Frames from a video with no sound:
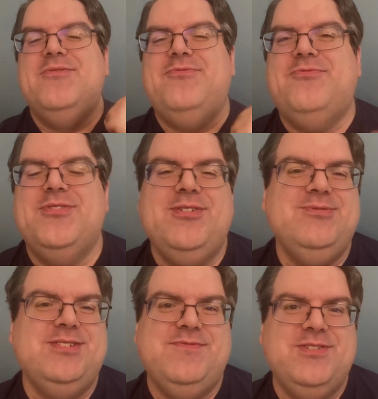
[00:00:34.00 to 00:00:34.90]
For
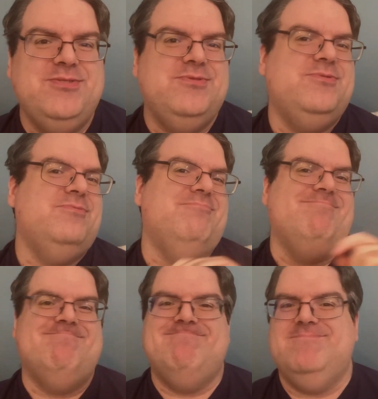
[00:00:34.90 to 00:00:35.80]
those of you
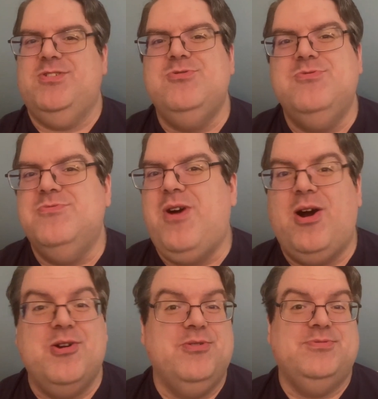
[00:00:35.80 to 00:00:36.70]
who
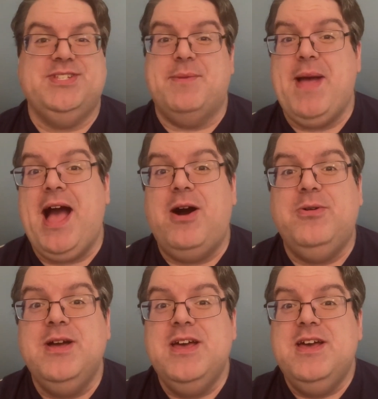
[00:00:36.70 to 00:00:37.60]
are somehow